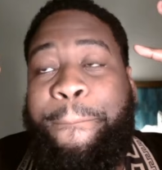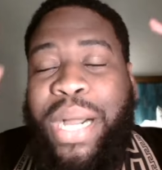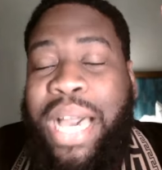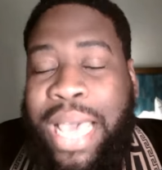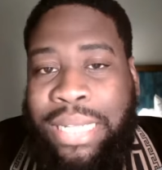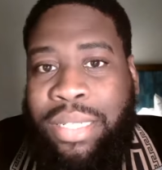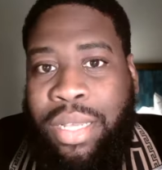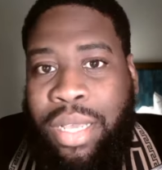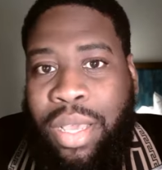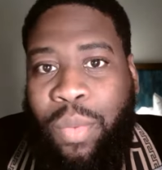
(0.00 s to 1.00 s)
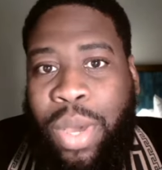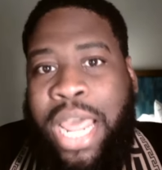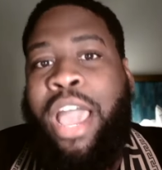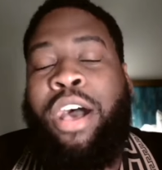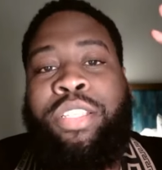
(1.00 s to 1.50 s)
but what
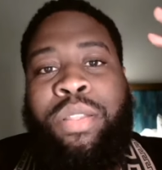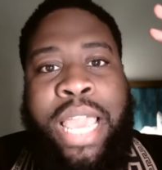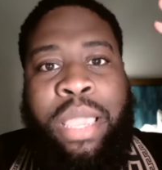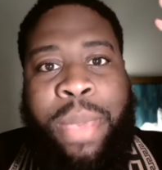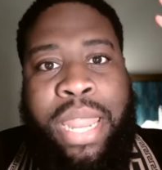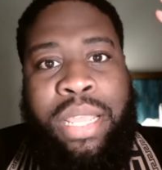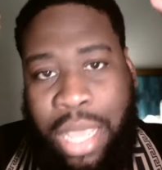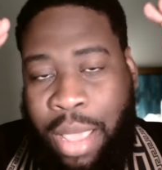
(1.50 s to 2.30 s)
I also like about it,